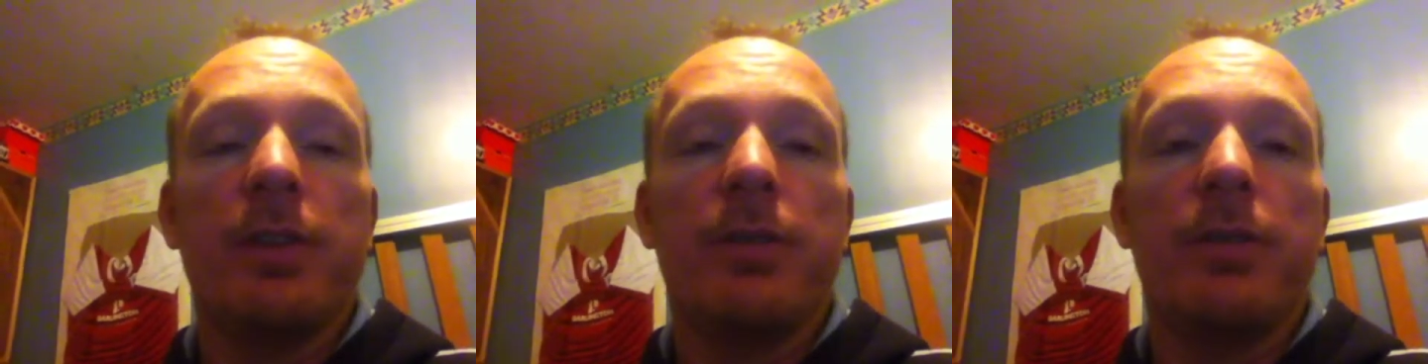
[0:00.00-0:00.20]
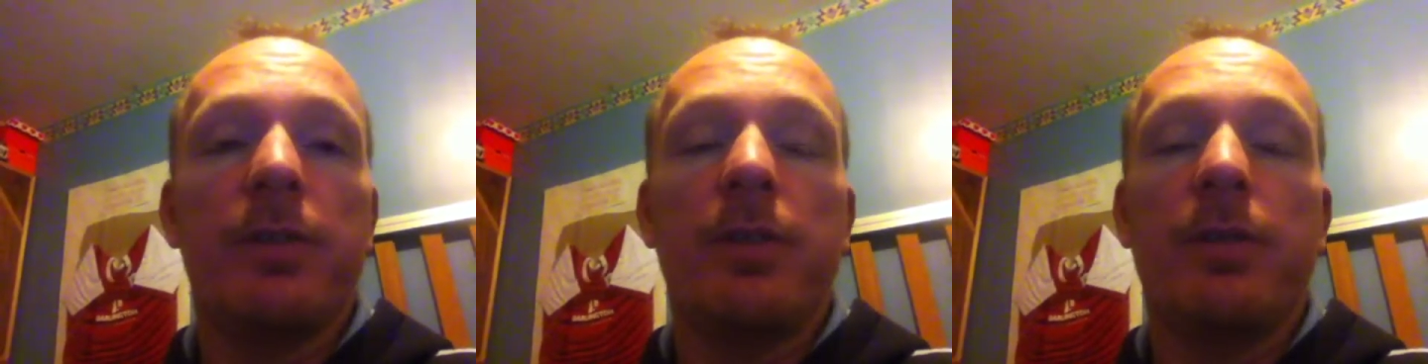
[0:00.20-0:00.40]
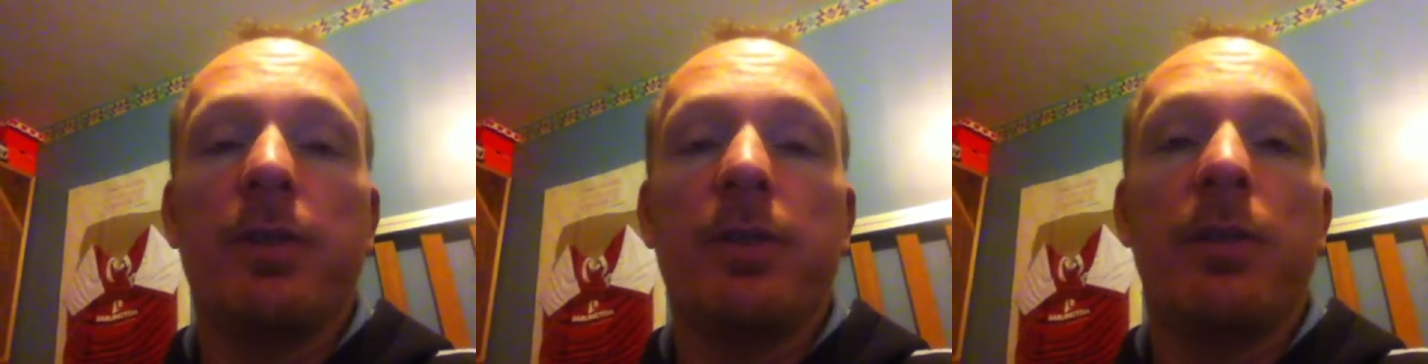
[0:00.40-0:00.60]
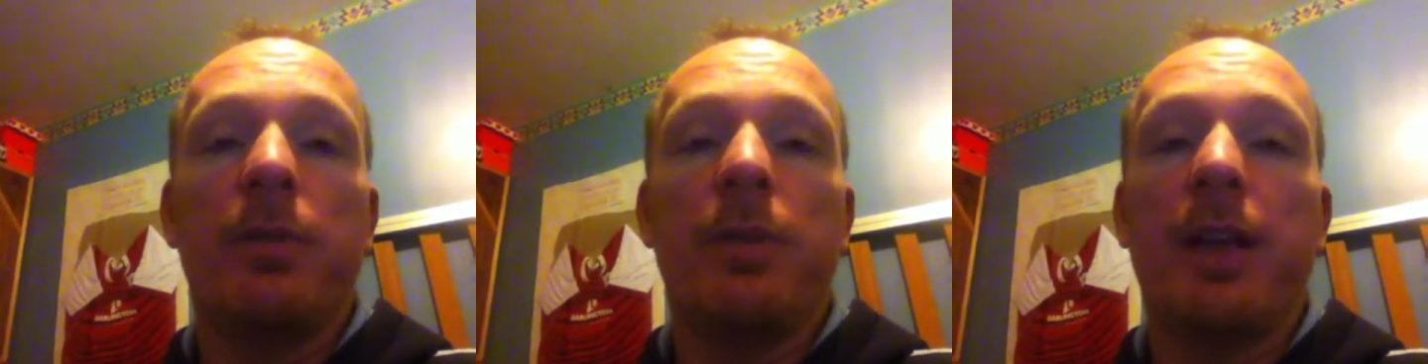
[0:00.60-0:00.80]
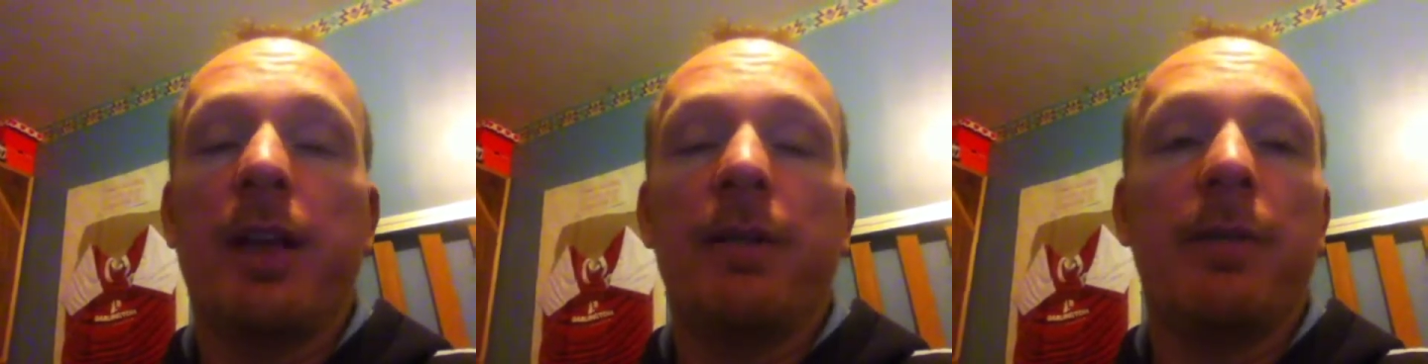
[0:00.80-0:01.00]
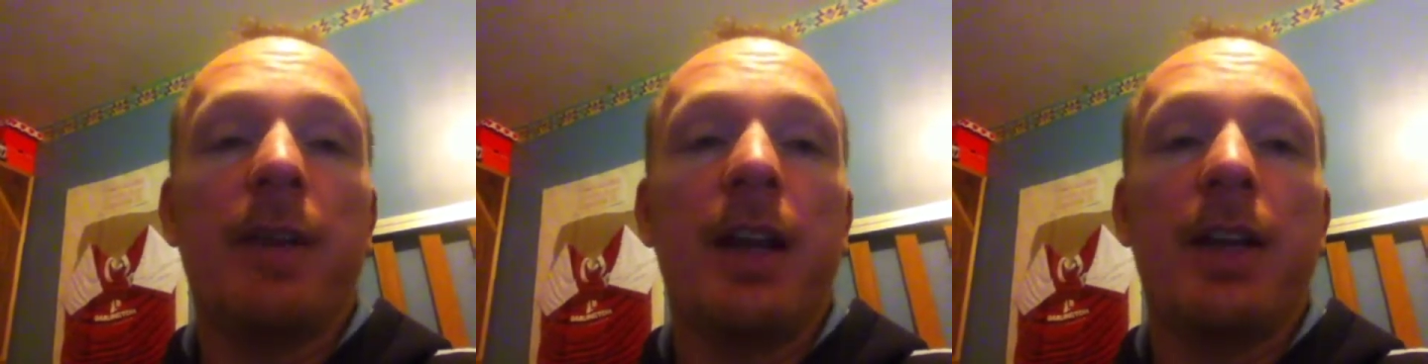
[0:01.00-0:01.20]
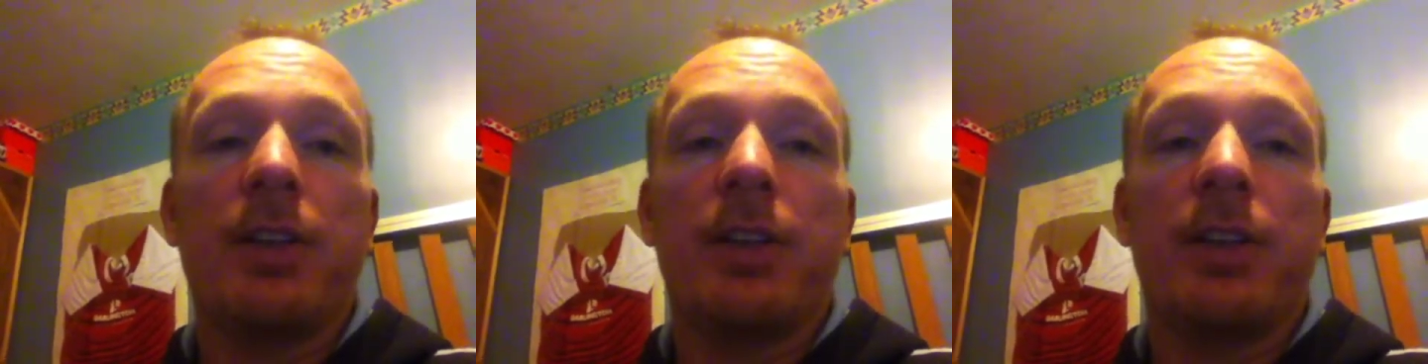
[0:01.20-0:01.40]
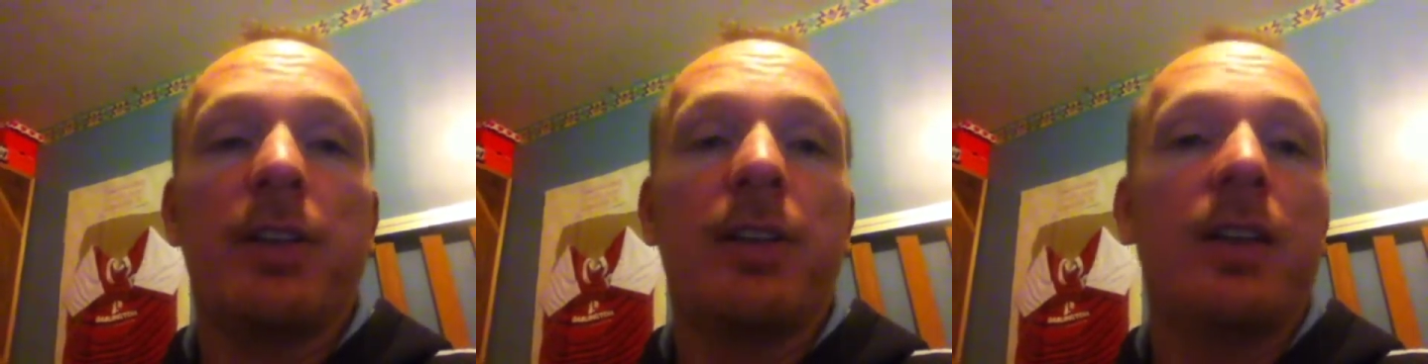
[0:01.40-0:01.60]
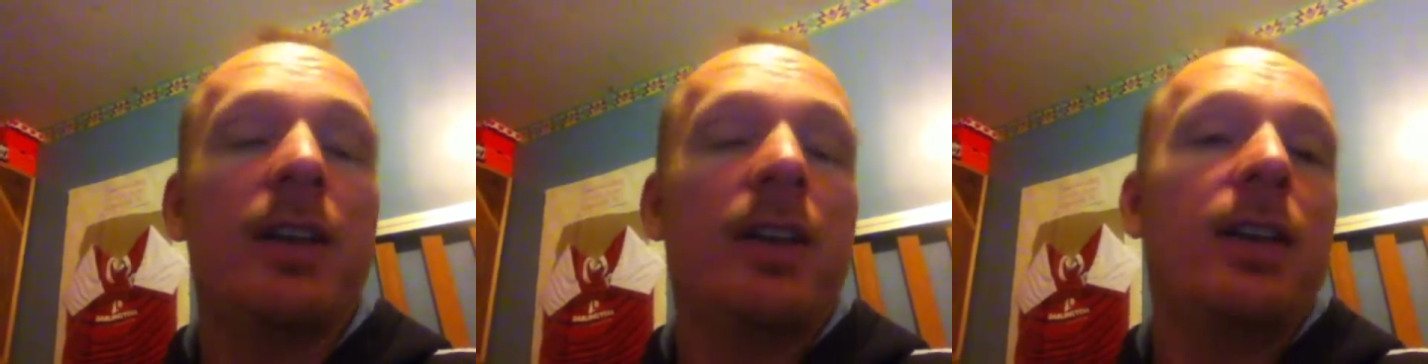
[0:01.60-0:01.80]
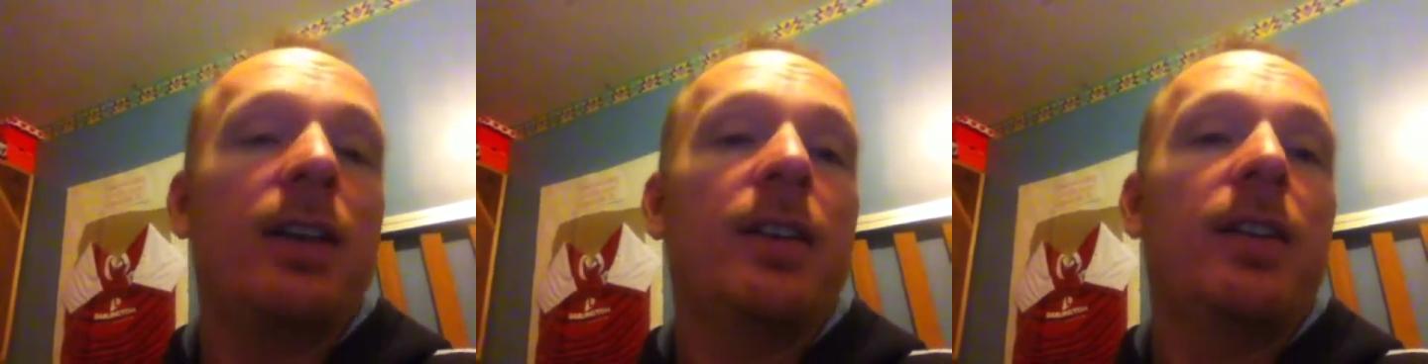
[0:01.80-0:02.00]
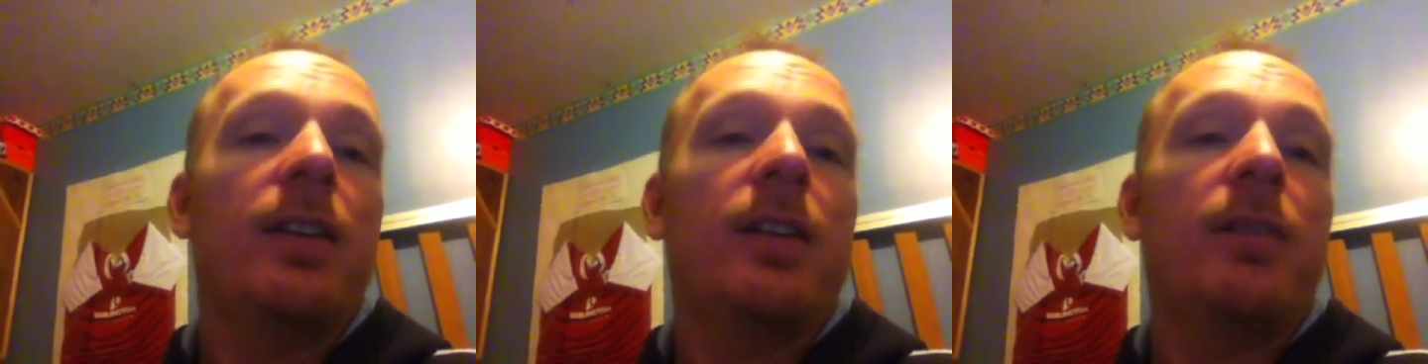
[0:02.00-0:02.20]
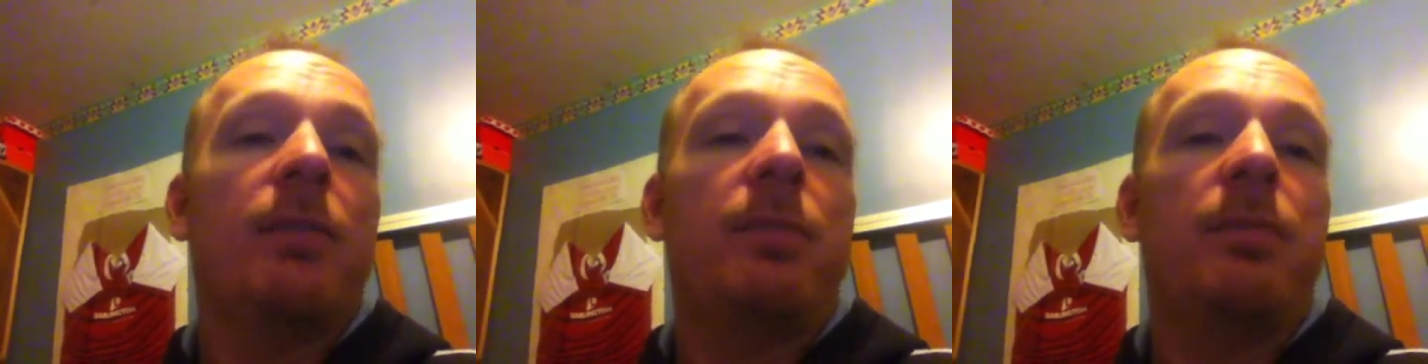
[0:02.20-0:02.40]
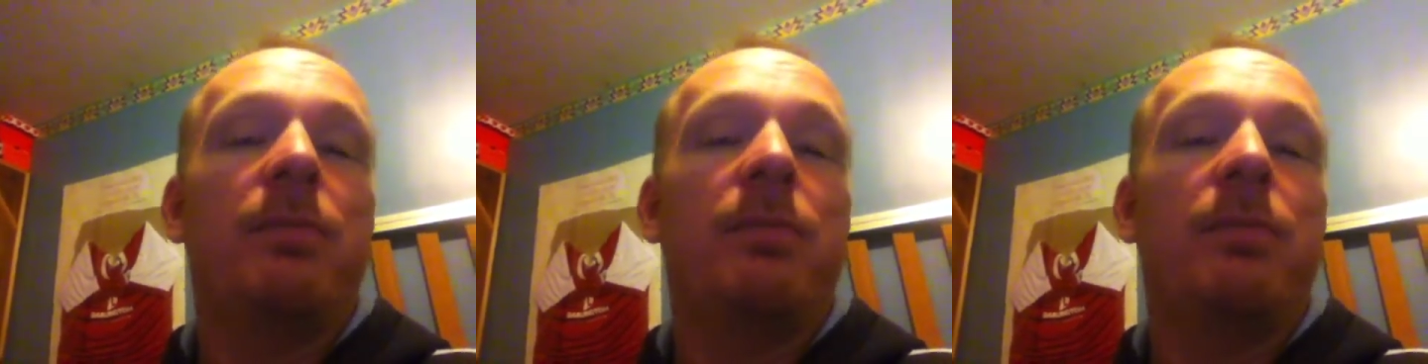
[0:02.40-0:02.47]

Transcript: of a couple, like a flash and a